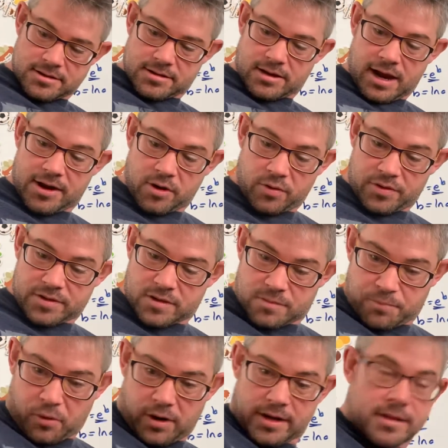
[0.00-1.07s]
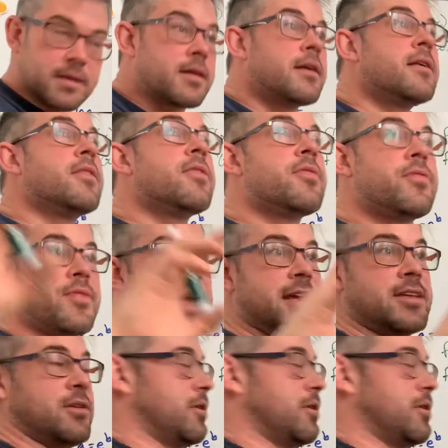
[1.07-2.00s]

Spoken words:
I know this is boring. Thank you,